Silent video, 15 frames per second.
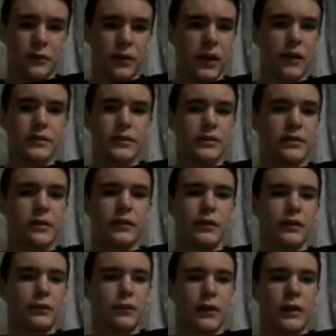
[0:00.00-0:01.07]
Not just
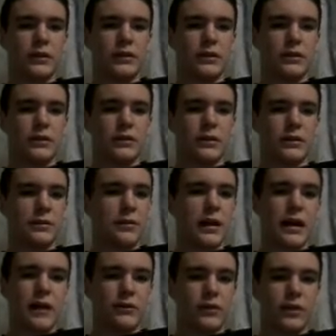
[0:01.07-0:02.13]
cheerleading friends. Just my
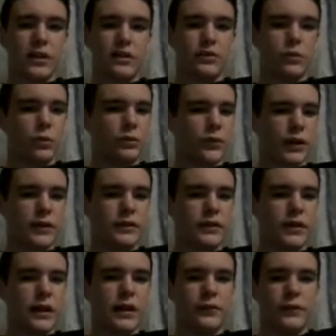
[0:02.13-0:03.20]
everyday school friends.
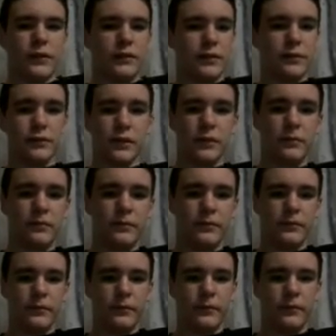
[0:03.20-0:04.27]
I got friends that flip.
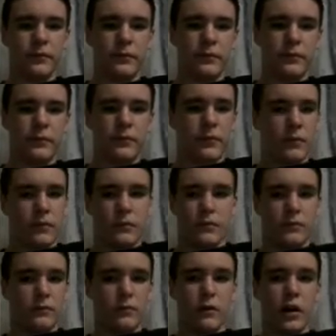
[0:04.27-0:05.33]

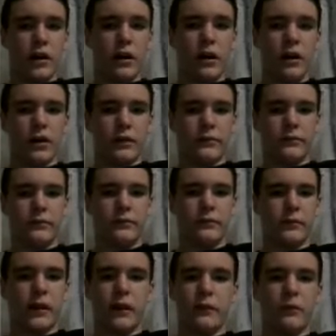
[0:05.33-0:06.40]
Why not?
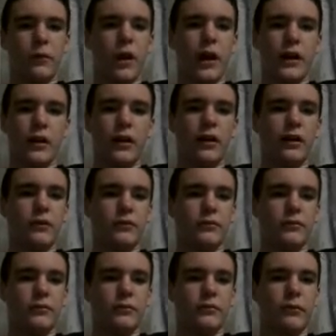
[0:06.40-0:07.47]
Like, why not?
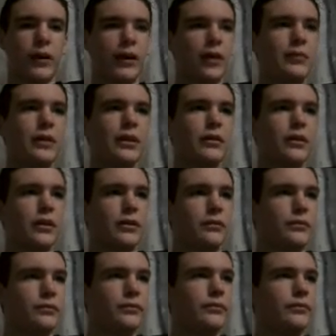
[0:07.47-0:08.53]
Why not be able to
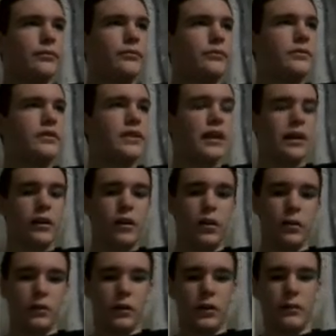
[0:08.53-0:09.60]
say, oh,
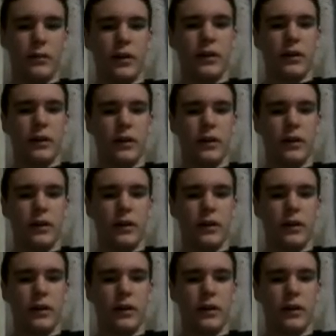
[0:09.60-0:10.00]
look at me.